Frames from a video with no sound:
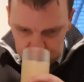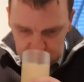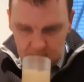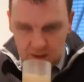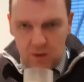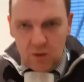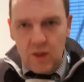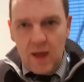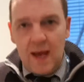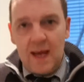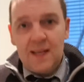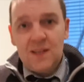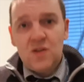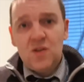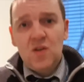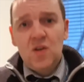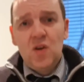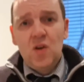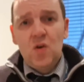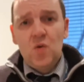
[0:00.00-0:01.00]
And that
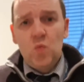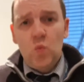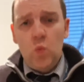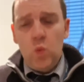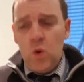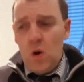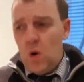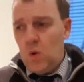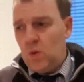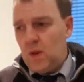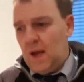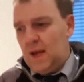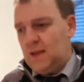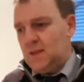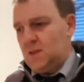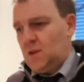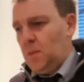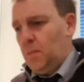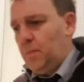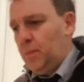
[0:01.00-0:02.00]

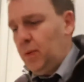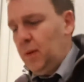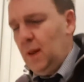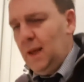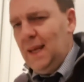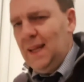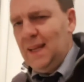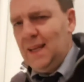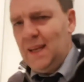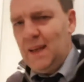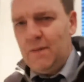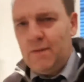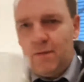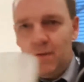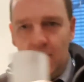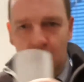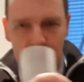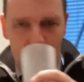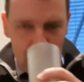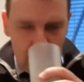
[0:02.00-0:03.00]
is completely
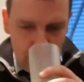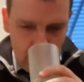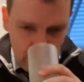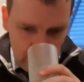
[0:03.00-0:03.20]
different.